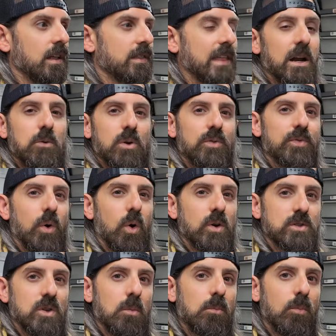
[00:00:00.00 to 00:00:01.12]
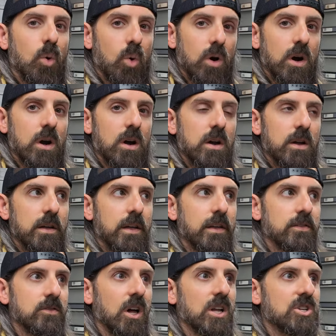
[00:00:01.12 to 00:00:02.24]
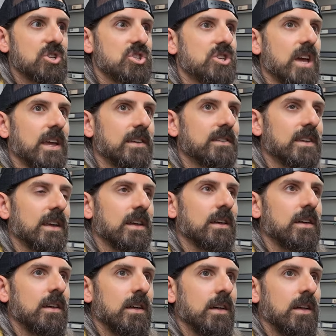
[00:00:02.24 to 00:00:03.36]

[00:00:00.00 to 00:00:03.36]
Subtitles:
that I would have focused on more, is not chasing